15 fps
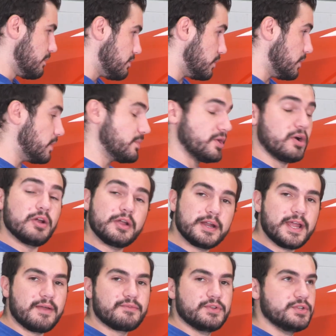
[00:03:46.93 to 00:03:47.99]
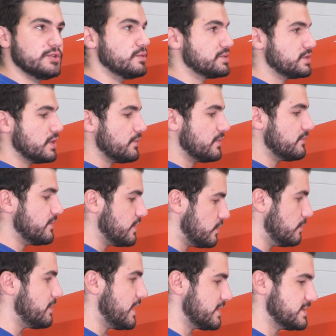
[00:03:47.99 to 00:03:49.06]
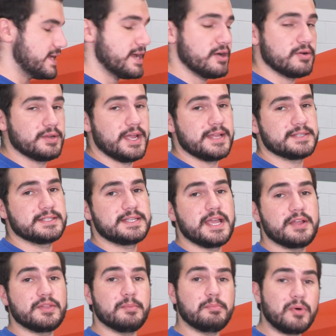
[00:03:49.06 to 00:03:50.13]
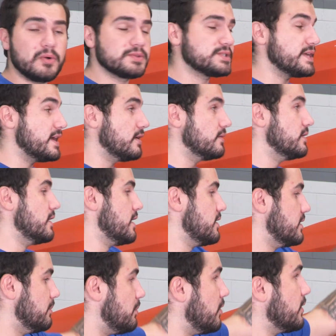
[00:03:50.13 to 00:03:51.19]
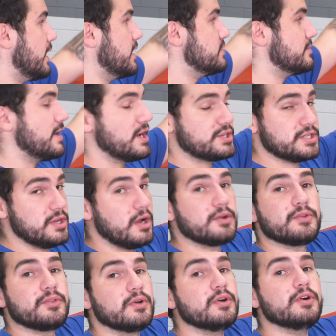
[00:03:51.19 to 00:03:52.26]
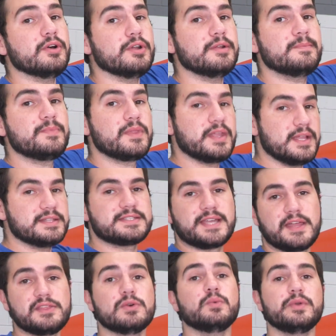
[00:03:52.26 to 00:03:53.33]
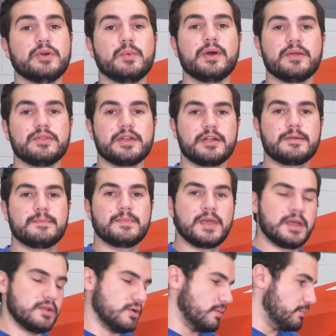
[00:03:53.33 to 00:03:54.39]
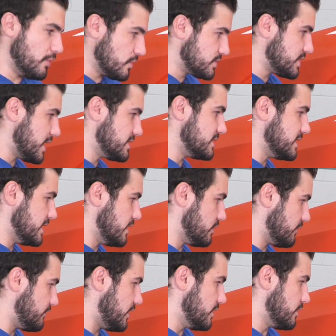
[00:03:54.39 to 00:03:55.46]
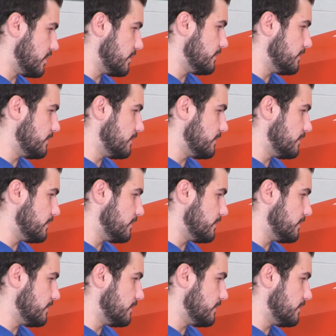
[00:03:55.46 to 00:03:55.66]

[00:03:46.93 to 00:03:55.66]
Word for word: But what we are going to have to do is lower the vehicle back down, and to take the bolts out, the bolt heads are actually under the hood, inside the wheel well there, on both sides of the inner fender.